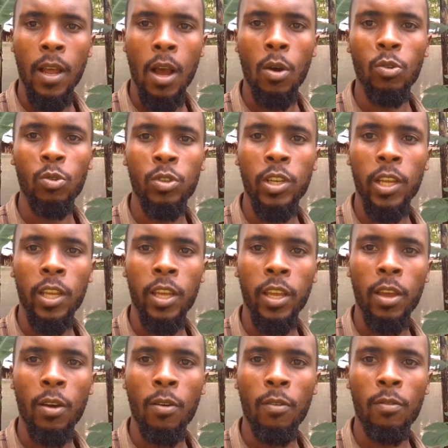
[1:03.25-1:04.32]
how to take
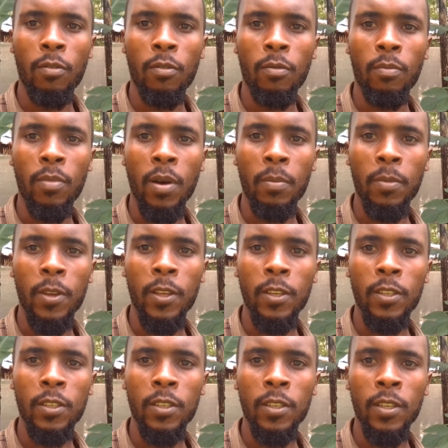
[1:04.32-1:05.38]
care of
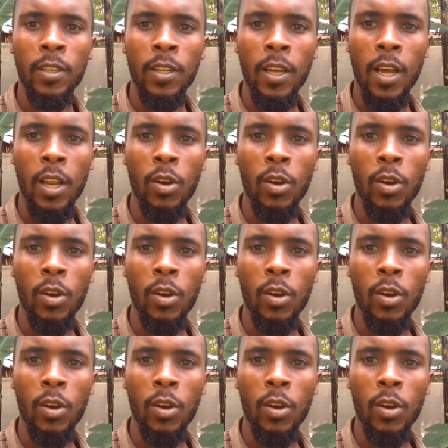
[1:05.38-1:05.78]
pumpkins,